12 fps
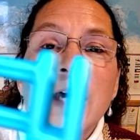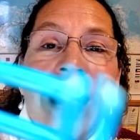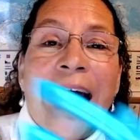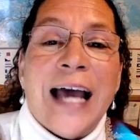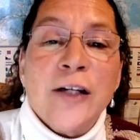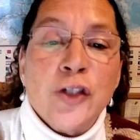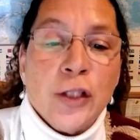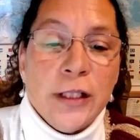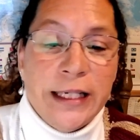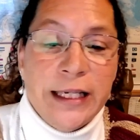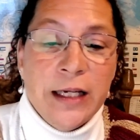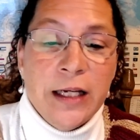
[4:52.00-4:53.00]

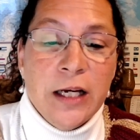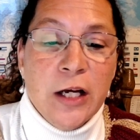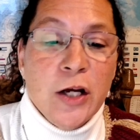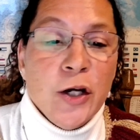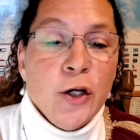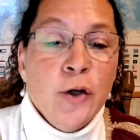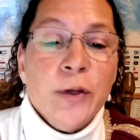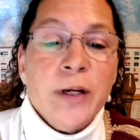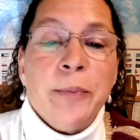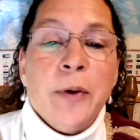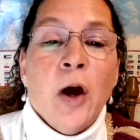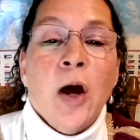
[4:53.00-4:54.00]
actually grip
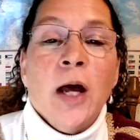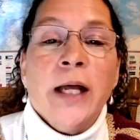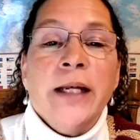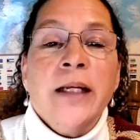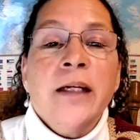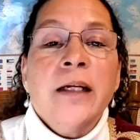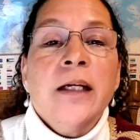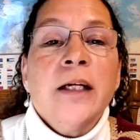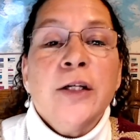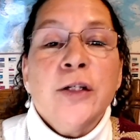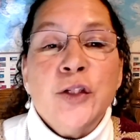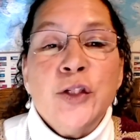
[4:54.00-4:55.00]
on
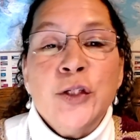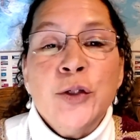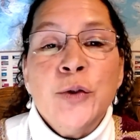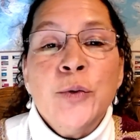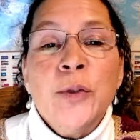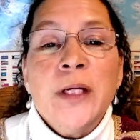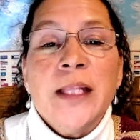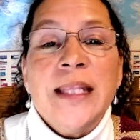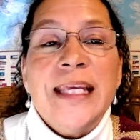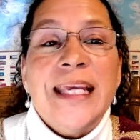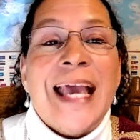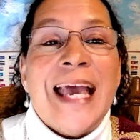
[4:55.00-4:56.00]
to
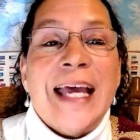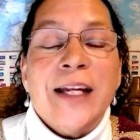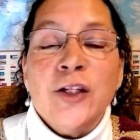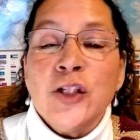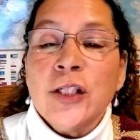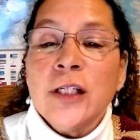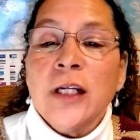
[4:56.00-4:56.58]
the edge.